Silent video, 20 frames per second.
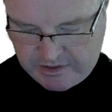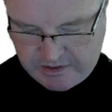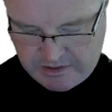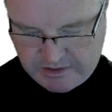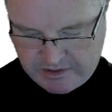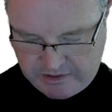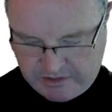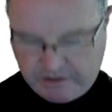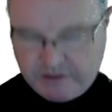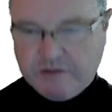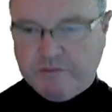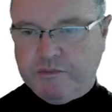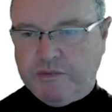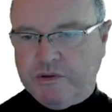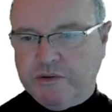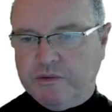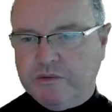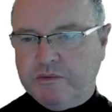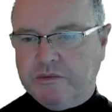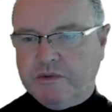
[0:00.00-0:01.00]
a
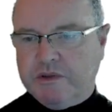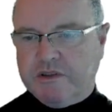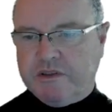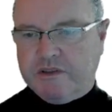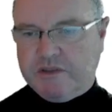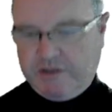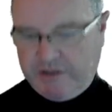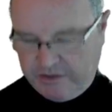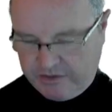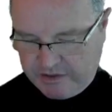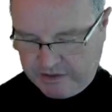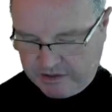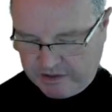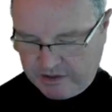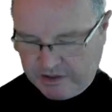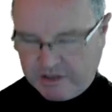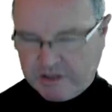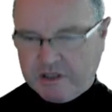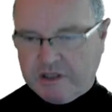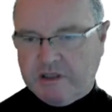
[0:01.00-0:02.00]
simple
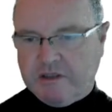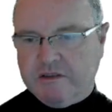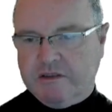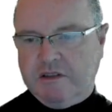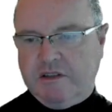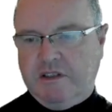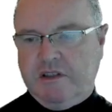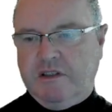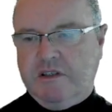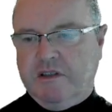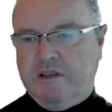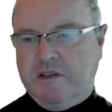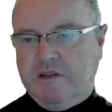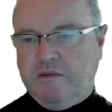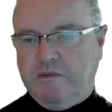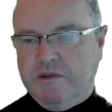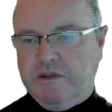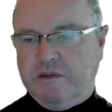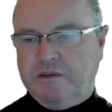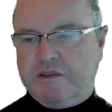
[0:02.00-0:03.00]
synthesizer.
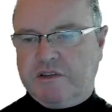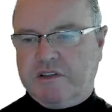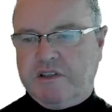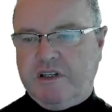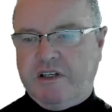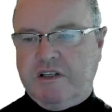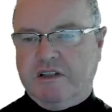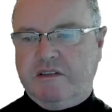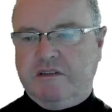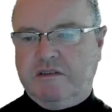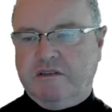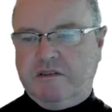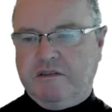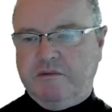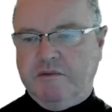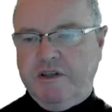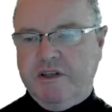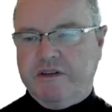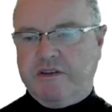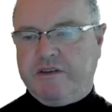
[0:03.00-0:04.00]
We'll start
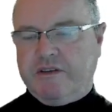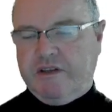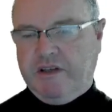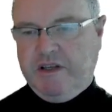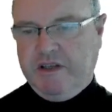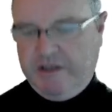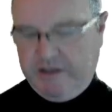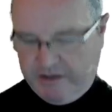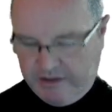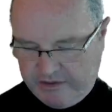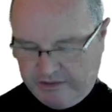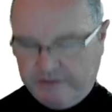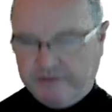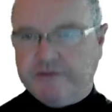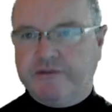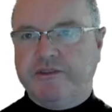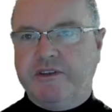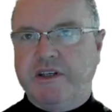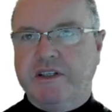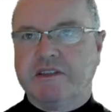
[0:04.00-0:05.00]
with a
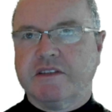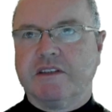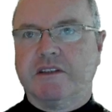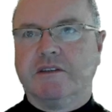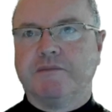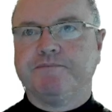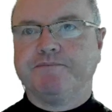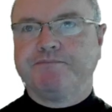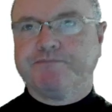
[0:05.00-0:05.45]
phaser.